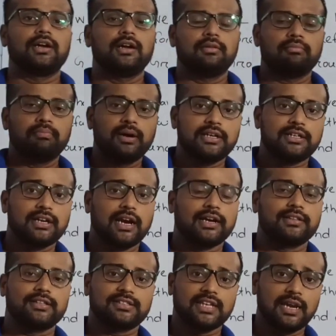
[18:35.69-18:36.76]
But at the
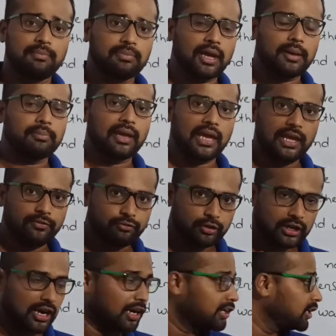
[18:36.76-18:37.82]
same time, if we
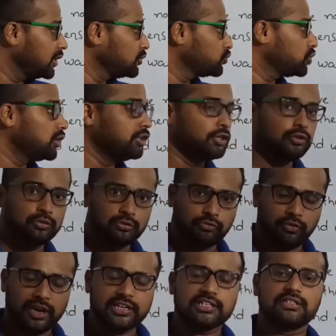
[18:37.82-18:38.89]
continuously
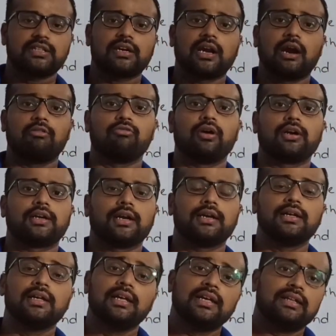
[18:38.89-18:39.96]
waste the groundwater,
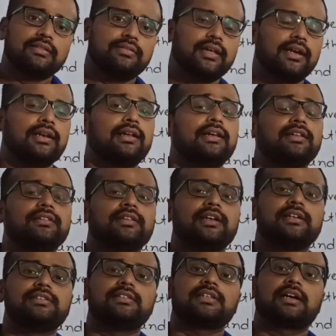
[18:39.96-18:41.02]
then there
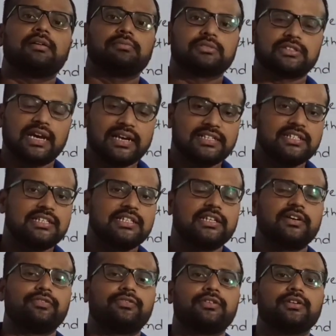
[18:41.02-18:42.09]
is a scarcity of
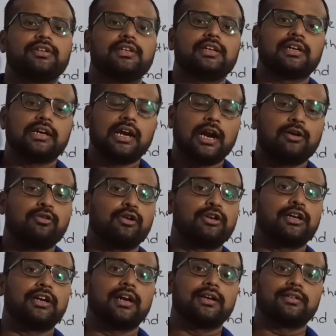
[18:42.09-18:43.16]

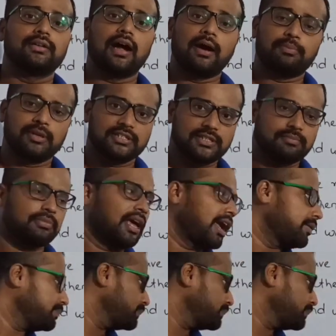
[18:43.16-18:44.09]
groundwater after some time.